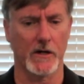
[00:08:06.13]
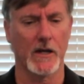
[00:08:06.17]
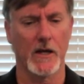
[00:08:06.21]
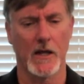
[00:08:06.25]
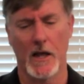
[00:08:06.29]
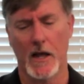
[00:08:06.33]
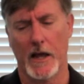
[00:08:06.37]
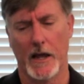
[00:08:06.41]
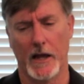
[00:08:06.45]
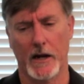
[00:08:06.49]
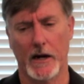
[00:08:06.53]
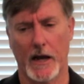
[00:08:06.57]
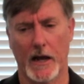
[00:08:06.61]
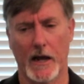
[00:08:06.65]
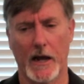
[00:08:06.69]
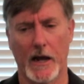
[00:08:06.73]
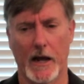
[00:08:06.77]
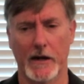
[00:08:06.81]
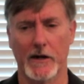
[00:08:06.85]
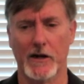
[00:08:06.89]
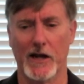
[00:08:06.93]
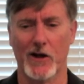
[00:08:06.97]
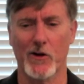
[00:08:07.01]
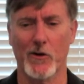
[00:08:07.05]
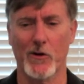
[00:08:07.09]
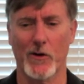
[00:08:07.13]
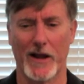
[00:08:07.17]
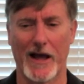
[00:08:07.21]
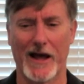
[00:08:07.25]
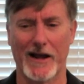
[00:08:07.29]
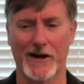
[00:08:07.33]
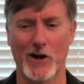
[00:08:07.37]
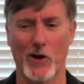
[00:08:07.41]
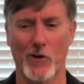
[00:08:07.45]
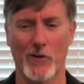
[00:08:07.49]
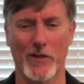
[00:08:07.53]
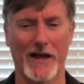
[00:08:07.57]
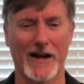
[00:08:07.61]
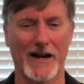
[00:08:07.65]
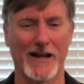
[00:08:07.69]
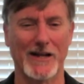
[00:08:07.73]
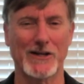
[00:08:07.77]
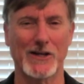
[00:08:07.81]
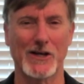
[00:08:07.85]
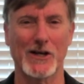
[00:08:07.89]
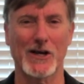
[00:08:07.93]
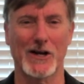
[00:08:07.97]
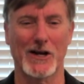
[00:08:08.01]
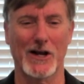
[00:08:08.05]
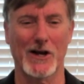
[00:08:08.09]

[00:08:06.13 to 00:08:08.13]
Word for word: and and I, I know I know that I did,